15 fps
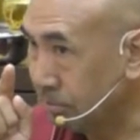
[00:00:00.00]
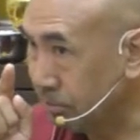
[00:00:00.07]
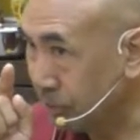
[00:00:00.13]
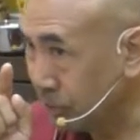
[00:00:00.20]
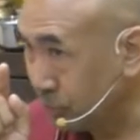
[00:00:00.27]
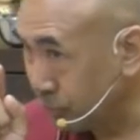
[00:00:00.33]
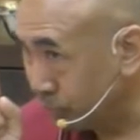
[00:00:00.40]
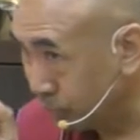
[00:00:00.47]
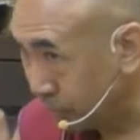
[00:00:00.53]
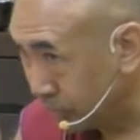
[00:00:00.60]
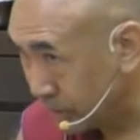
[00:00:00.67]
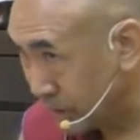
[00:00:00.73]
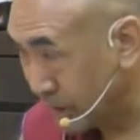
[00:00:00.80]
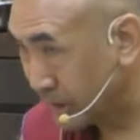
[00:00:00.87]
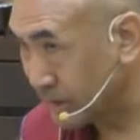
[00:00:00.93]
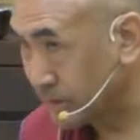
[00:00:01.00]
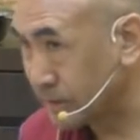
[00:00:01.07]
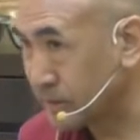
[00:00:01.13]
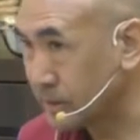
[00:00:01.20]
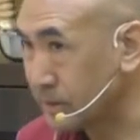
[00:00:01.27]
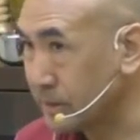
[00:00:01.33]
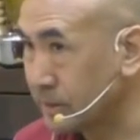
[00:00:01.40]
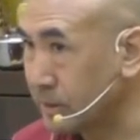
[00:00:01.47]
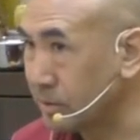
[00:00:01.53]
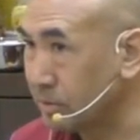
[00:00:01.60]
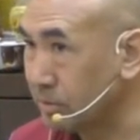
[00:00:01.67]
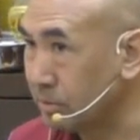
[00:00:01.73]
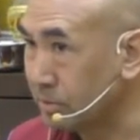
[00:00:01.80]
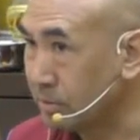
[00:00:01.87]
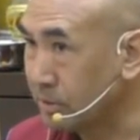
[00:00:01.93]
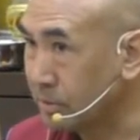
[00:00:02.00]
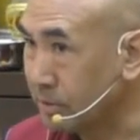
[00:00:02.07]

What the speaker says: beautiful things, you know,